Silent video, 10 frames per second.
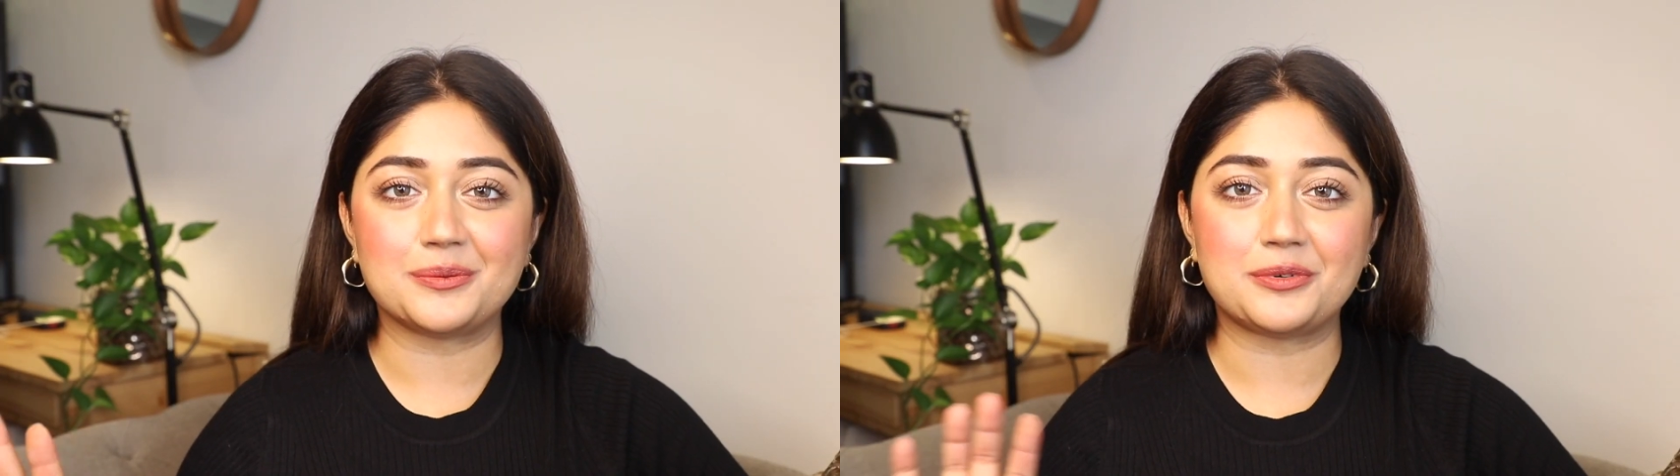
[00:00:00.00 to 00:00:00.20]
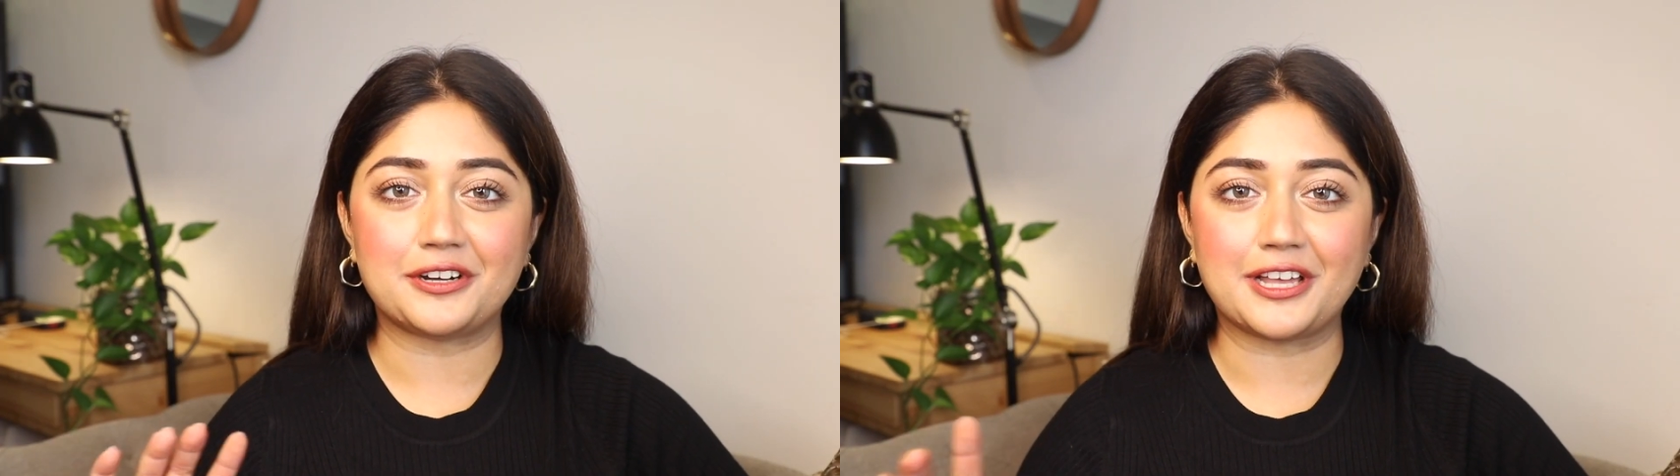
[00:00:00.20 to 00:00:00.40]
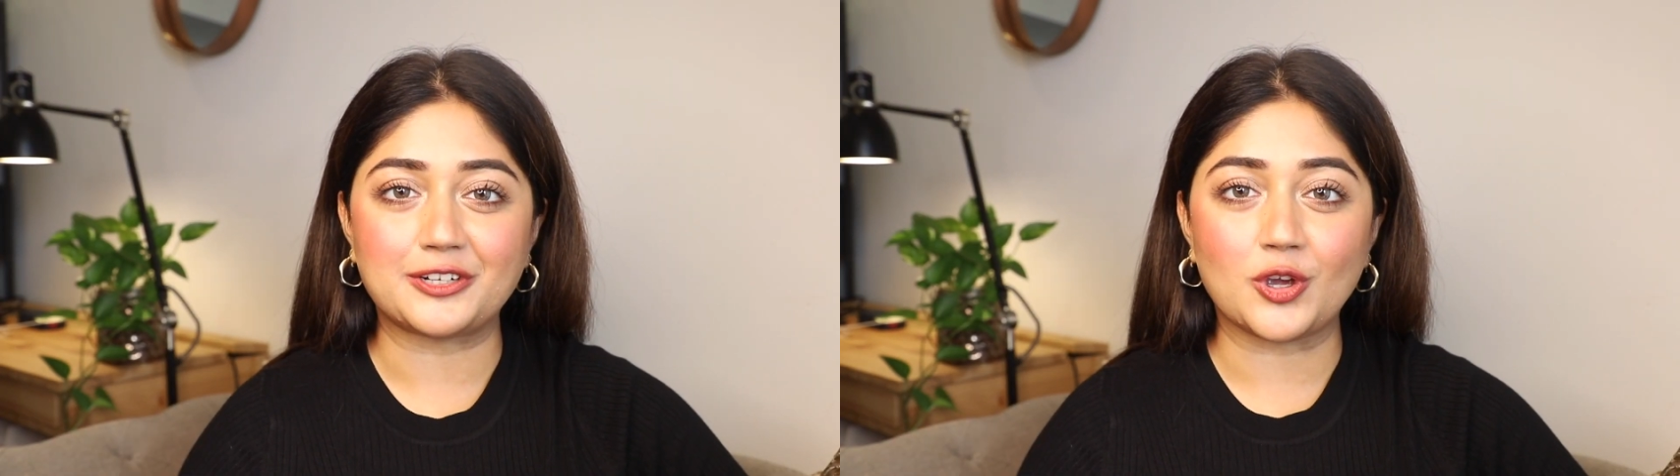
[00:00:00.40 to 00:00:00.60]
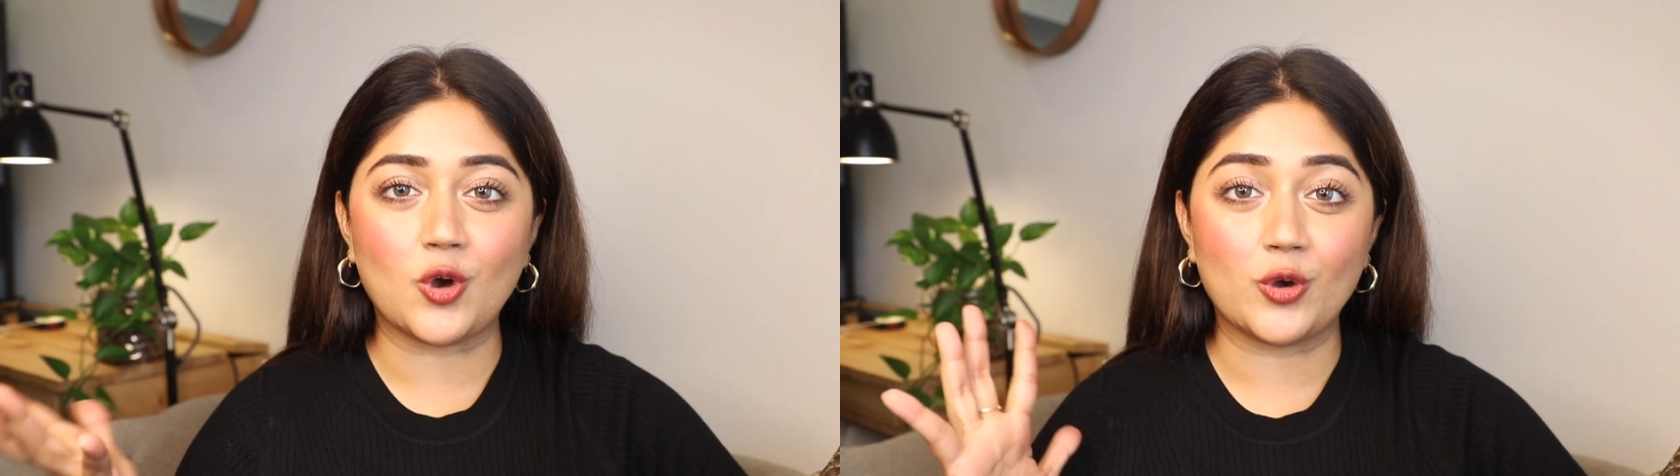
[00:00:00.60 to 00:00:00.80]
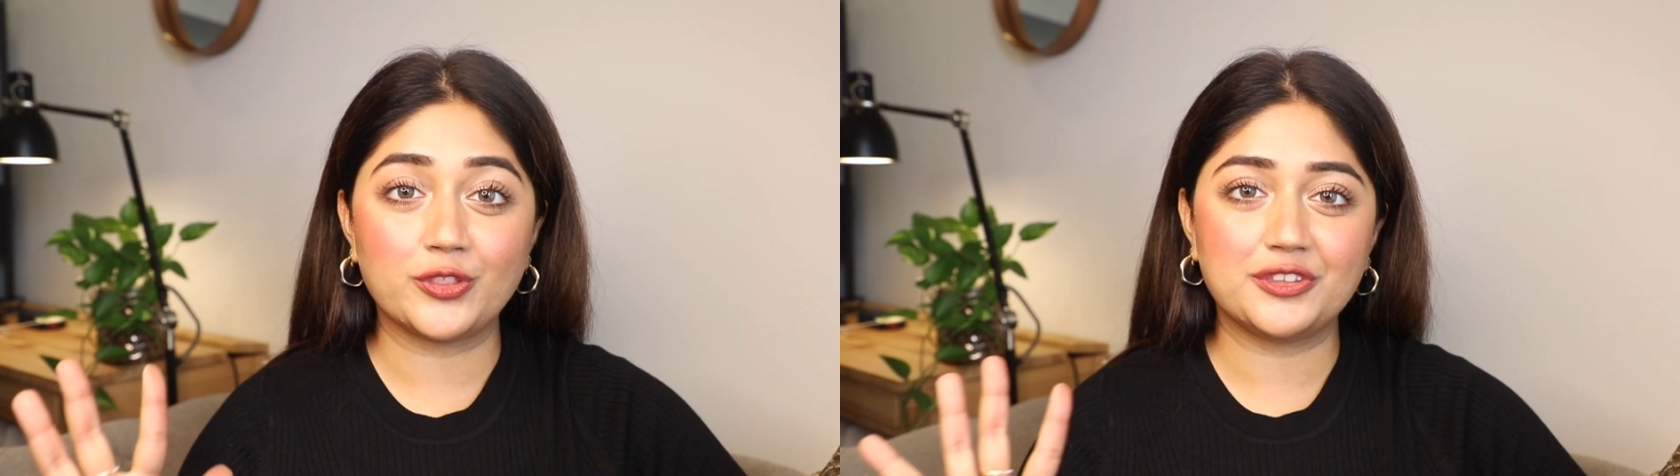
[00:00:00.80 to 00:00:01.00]
product
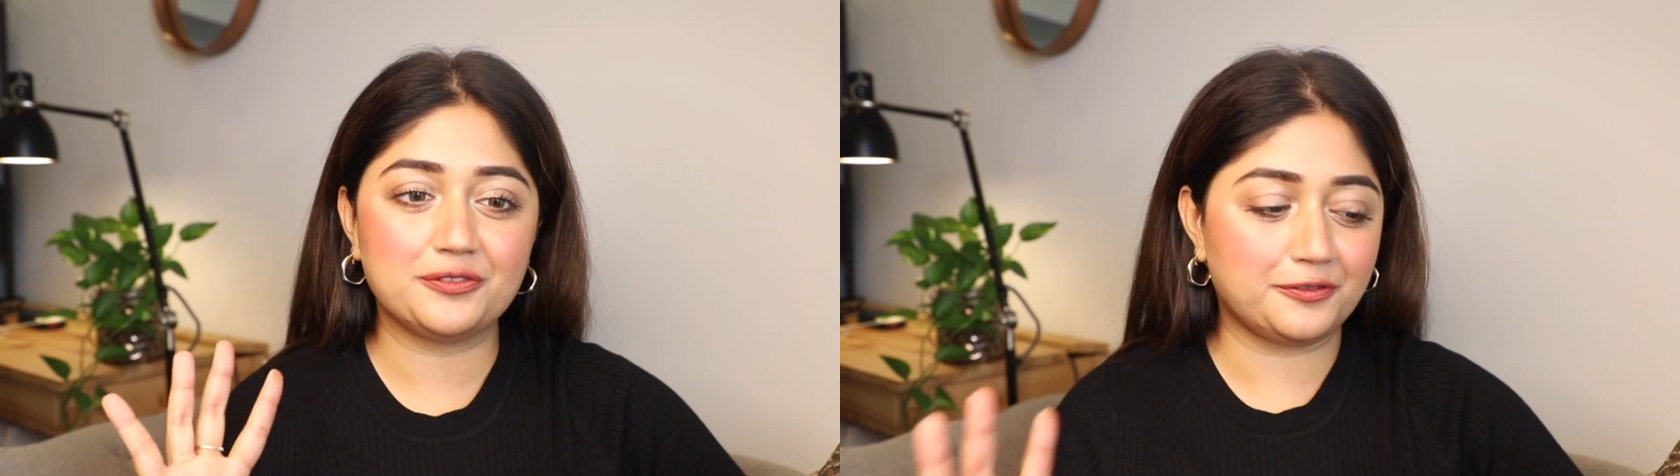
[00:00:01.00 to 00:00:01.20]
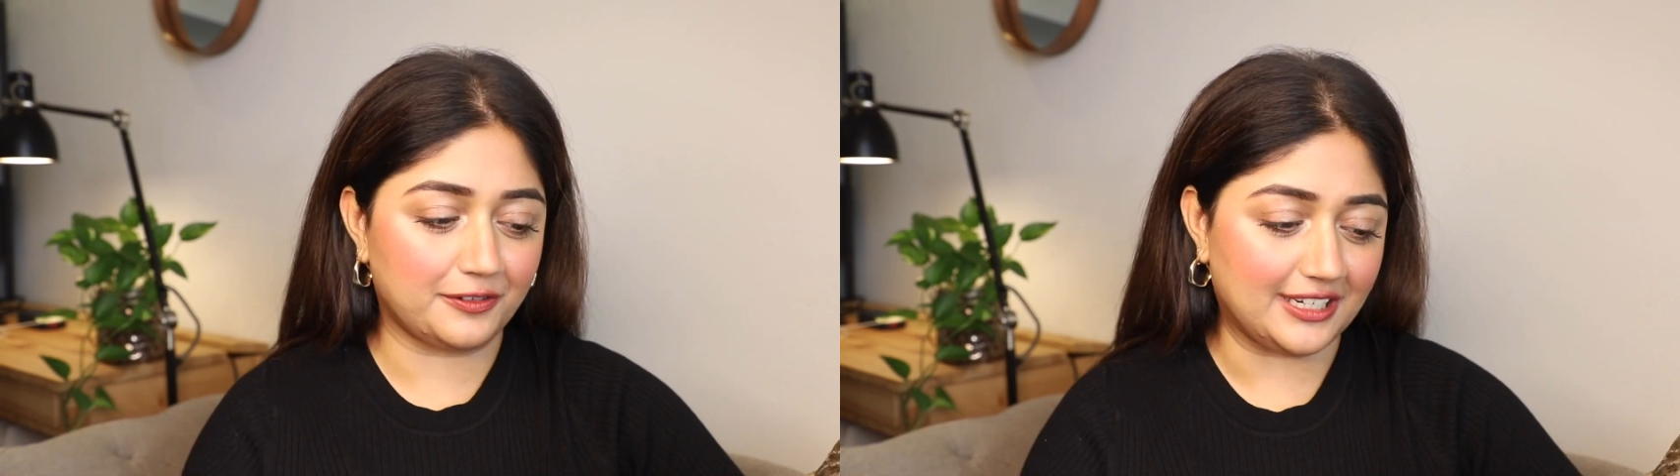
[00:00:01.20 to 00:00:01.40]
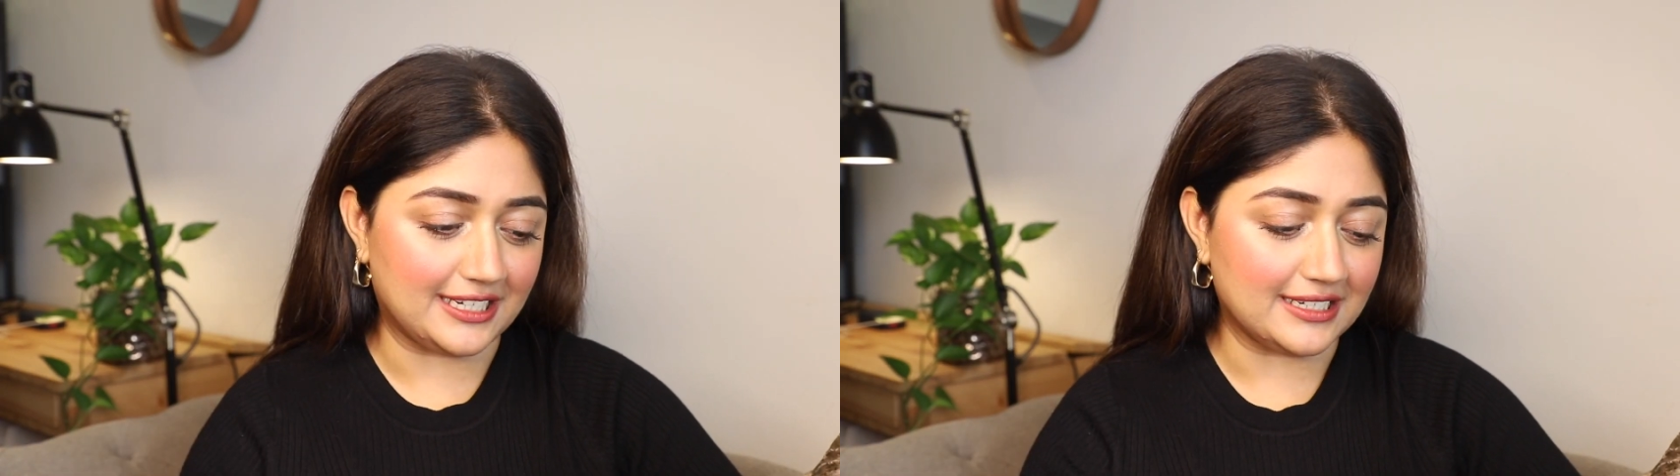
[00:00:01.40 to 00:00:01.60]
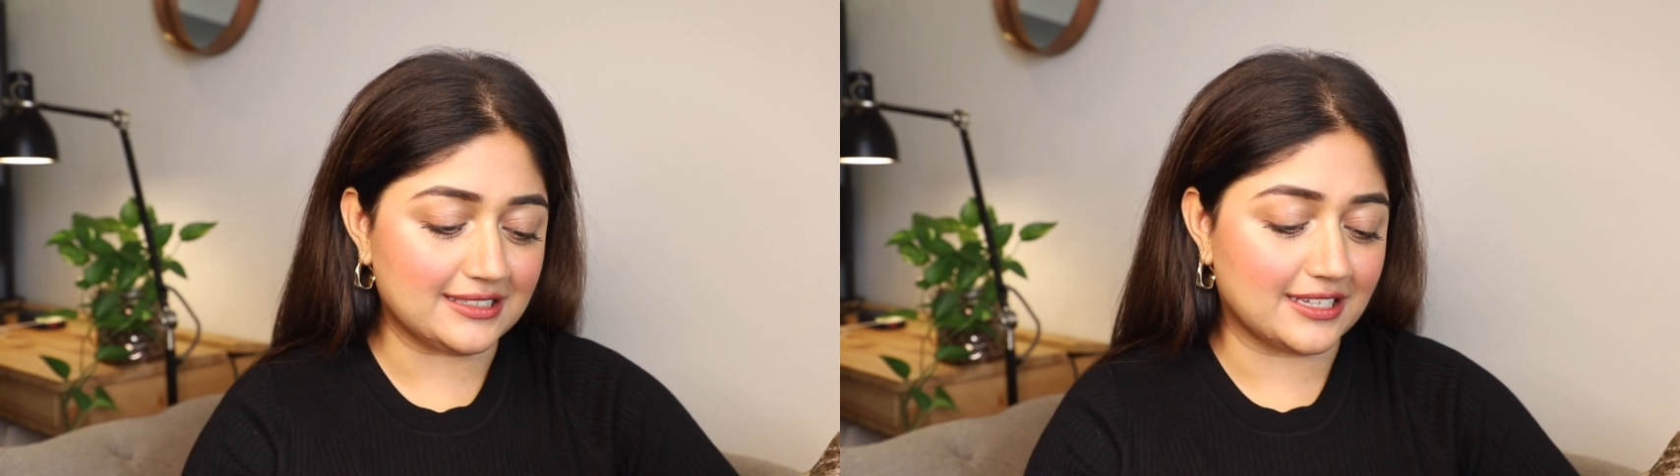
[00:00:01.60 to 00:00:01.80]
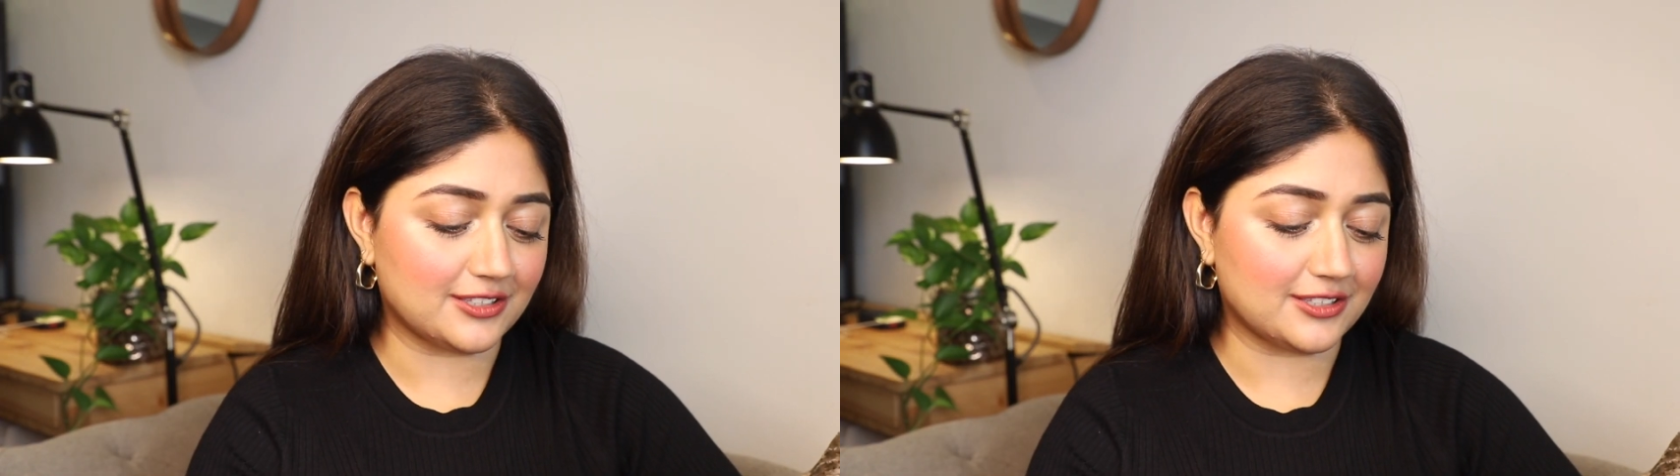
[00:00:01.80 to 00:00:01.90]
on the face.